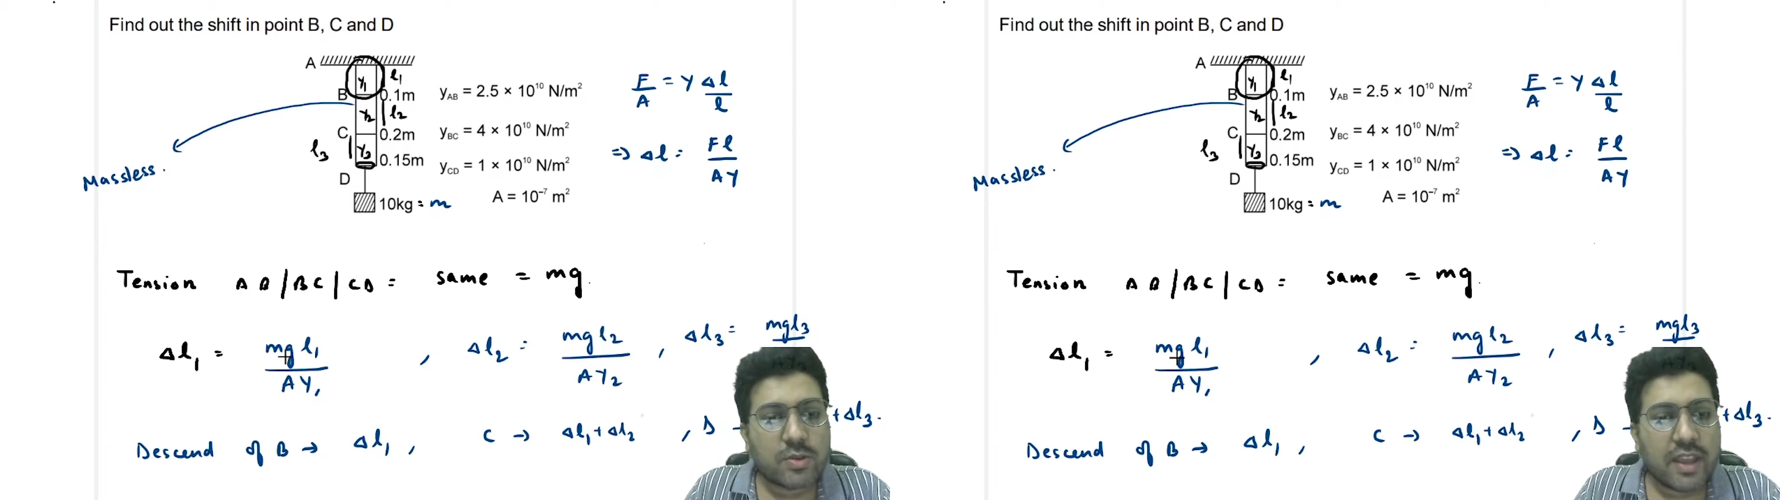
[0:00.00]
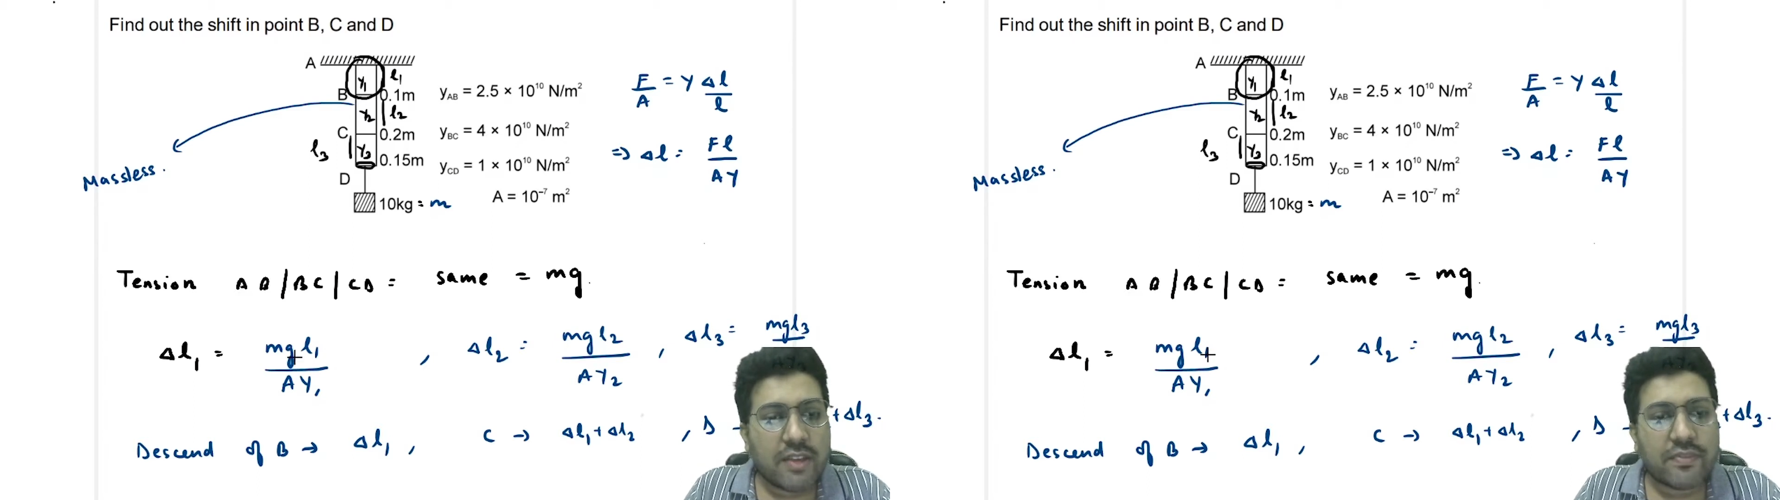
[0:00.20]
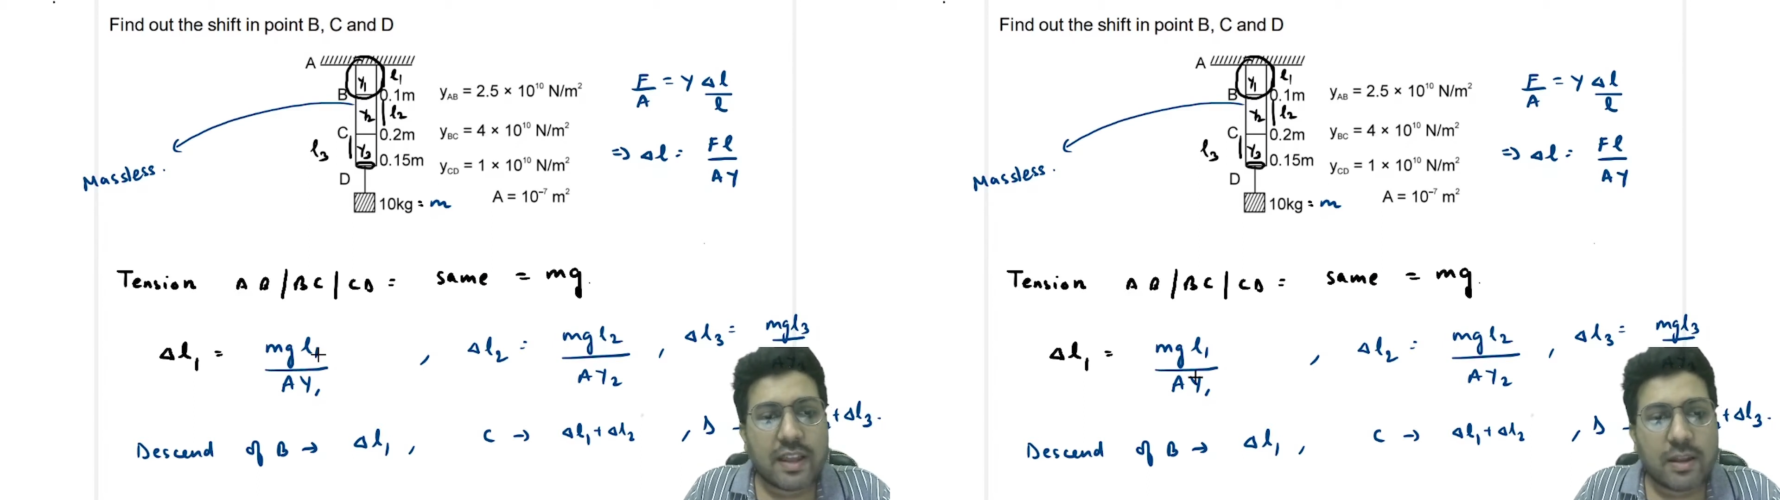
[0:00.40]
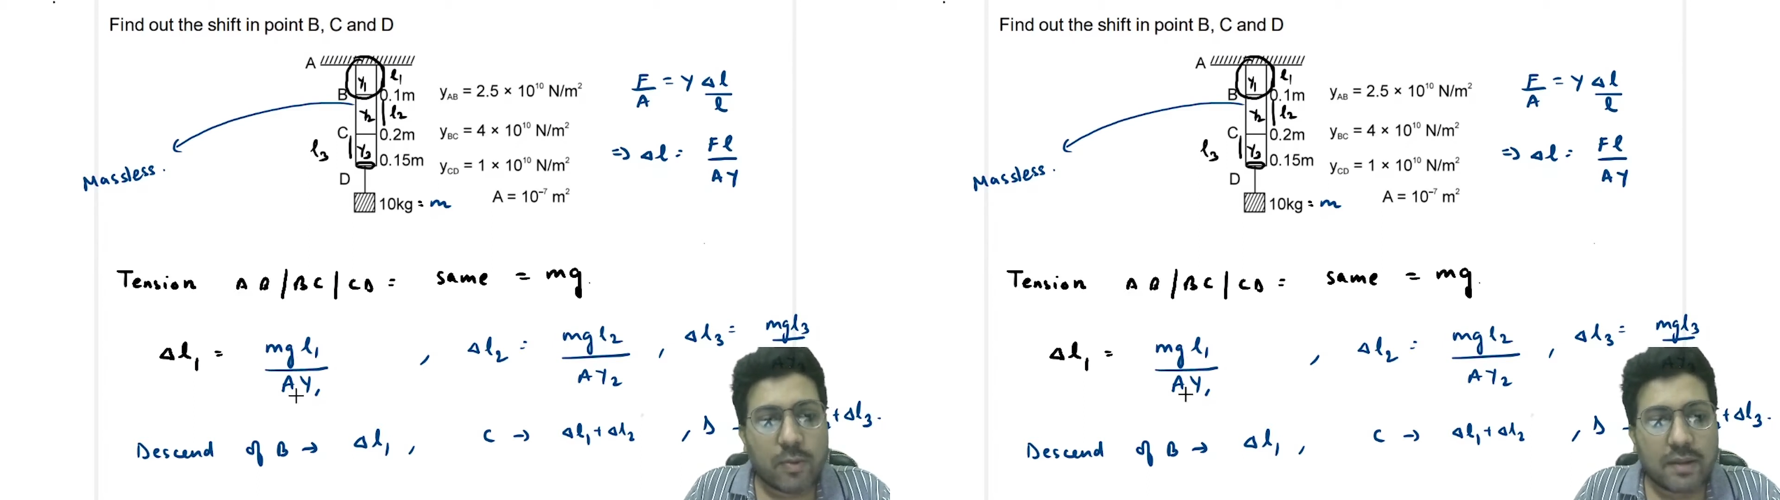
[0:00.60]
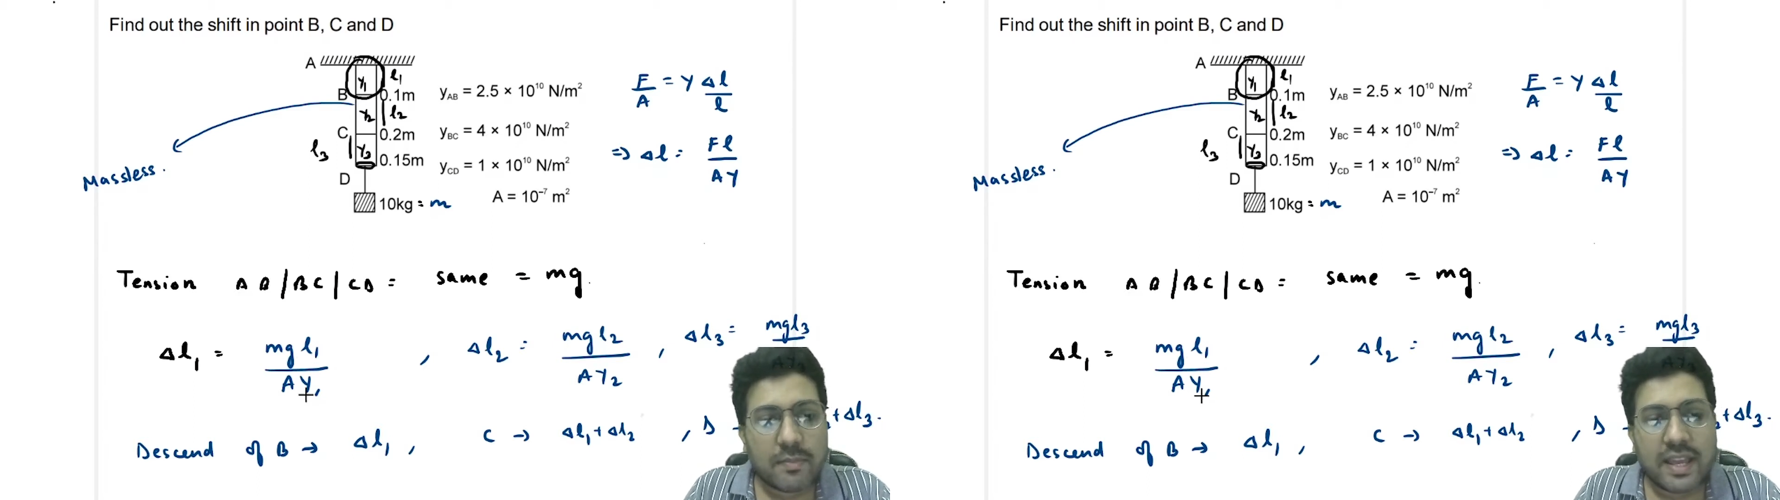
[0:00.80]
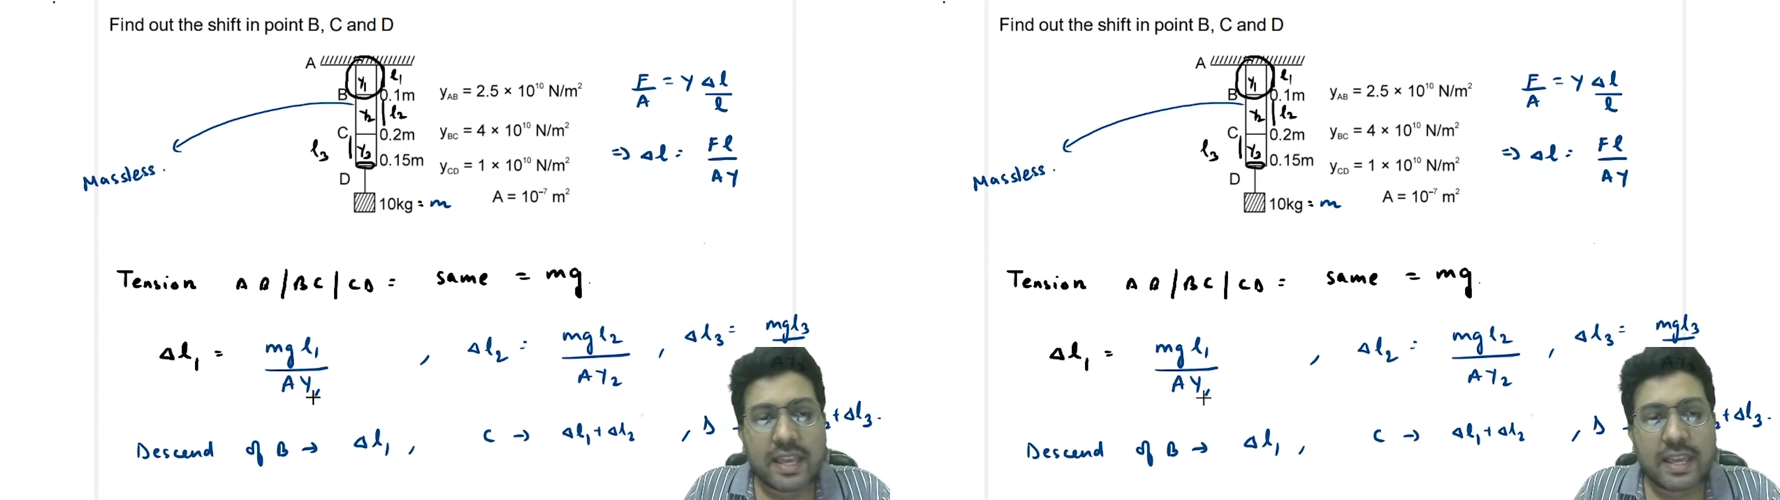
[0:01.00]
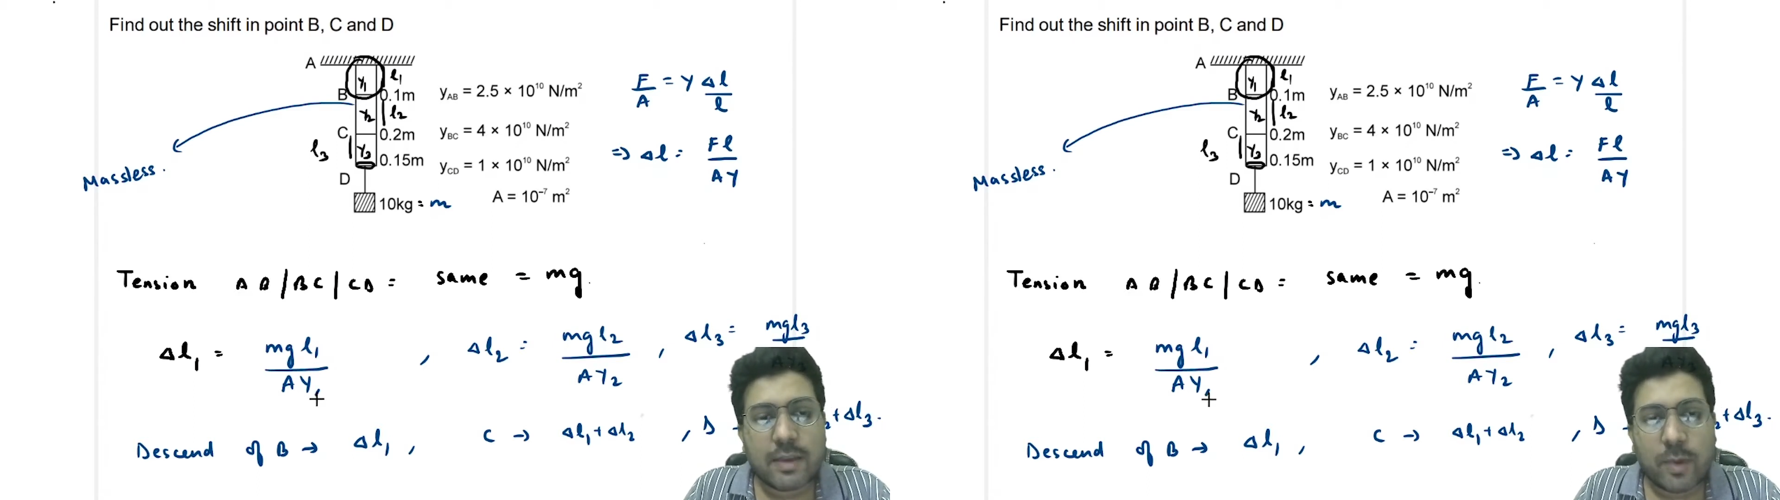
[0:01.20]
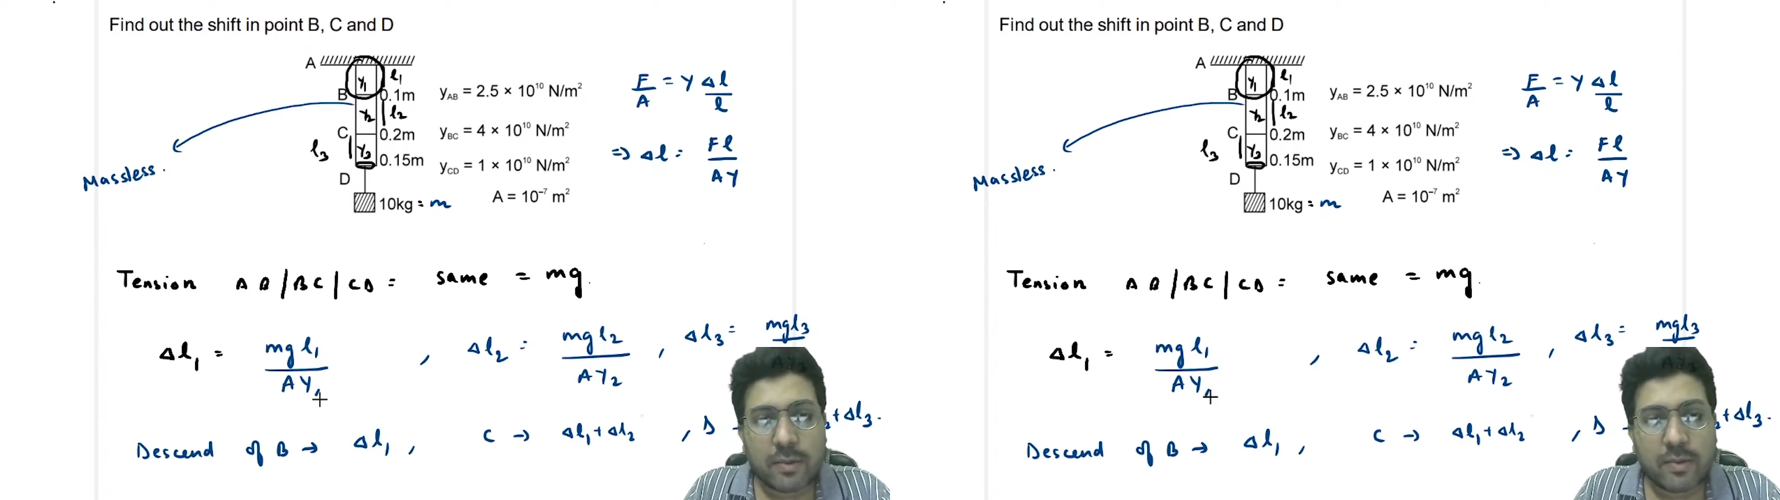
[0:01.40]
FL1 by
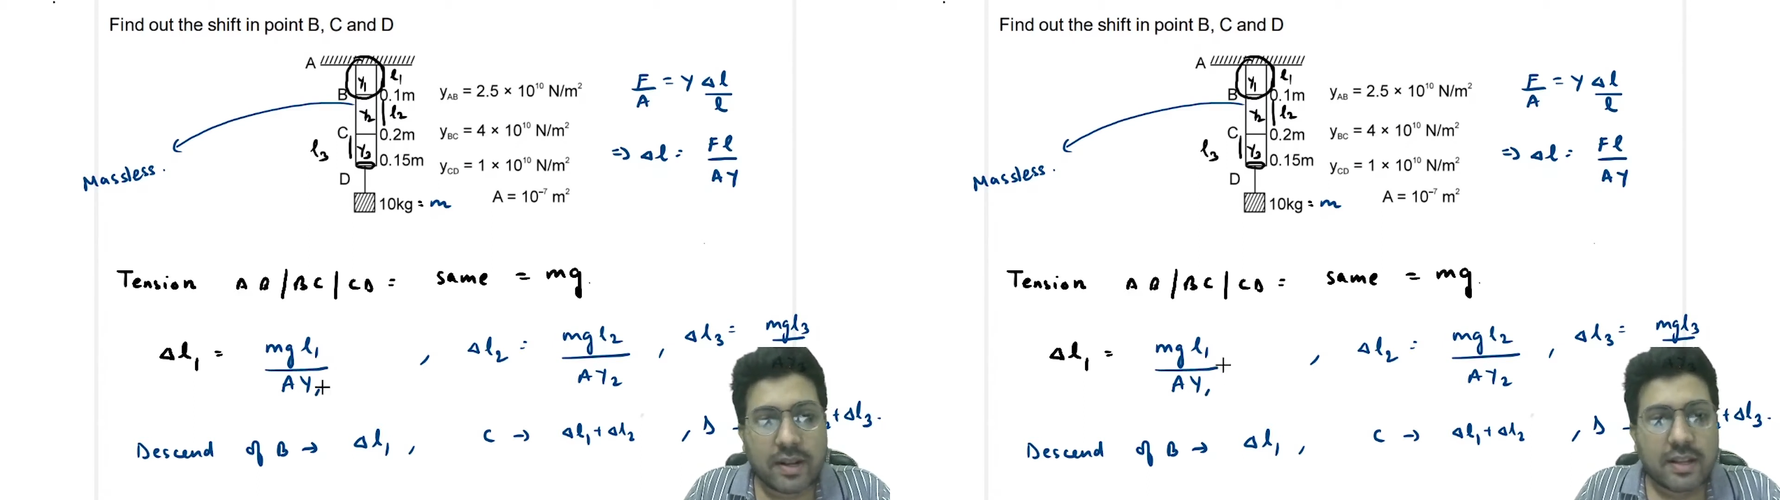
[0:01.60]
AY1.